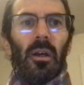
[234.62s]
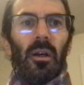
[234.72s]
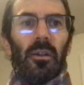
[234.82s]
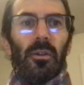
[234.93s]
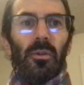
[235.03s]

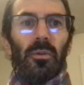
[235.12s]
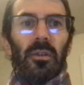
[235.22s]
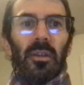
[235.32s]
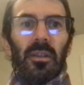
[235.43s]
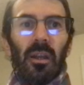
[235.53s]
use
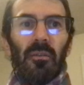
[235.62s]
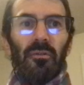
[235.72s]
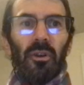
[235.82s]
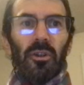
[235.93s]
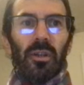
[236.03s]
this kind of
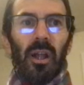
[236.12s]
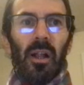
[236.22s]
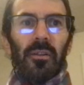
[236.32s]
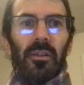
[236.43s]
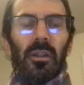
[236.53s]

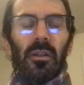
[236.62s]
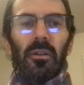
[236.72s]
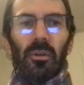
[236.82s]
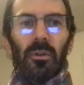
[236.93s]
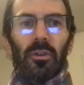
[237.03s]
functionality here
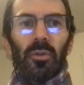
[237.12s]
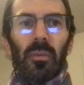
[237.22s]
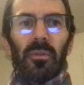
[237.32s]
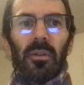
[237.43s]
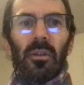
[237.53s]
in OR
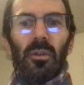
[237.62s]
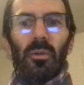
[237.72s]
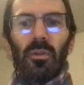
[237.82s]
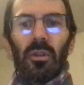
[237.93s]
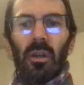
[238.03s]
script.
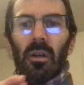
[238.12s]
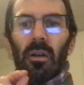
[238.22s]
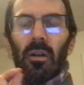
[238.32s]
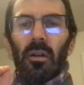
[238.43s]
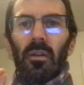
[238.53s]
Use
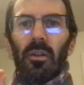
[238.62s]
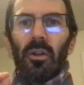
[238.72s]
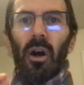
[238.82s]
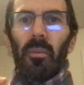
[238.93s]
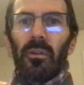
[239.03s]
the
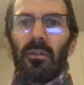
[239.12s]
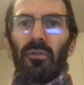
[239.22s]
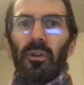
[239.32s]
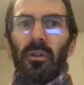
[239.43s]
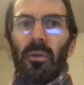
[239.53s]
comments
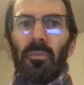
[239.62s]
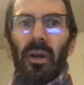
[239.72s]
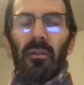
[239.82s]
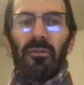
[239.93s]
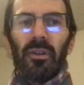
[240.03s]
for your own
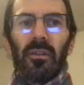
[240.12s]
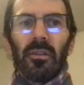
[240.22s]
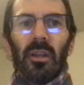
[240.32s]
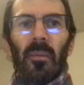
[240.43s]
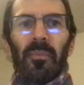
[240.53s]
benefit
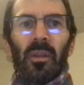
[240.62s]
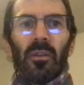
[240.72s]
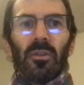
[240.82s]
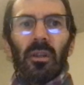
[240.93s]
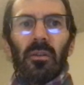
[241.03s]

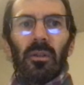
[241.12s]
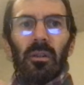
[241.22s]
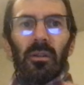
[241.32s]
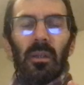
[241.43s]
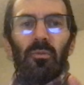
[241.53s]
so that you
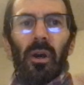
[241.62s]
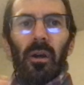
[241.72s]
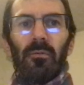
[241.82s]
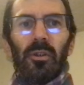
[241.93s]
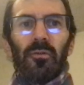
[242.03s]
can keep track
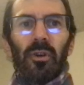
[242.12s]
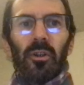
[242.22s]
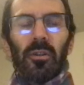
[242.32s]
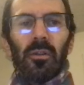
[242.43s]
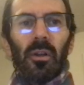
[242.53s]
of which
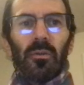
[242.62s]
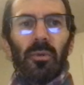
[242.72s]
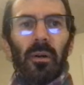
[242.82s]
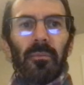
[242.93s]
function does what.